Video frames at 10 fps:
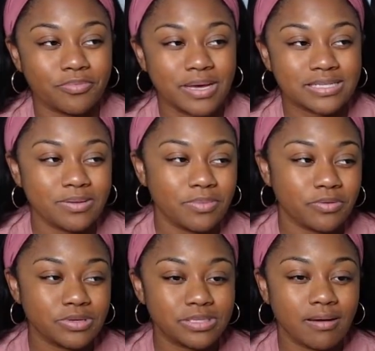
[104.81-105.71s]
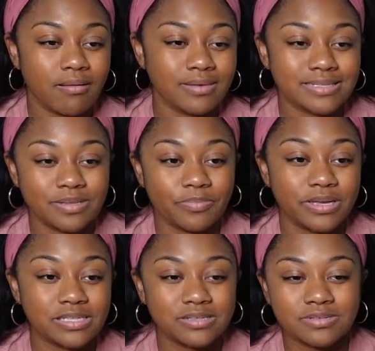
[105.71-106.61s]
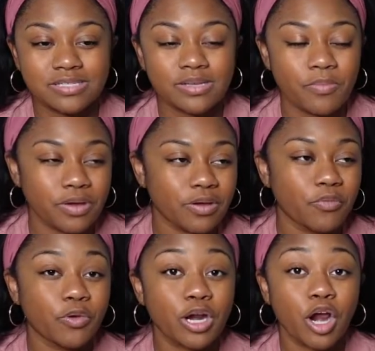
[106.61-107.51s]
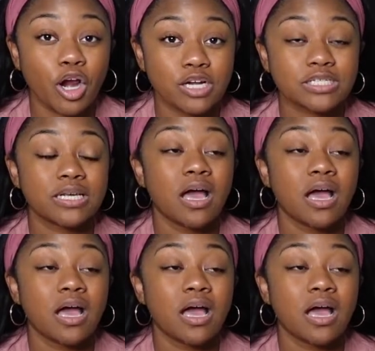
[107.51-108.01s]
My stomach wasn't always the best, and stomach would hurt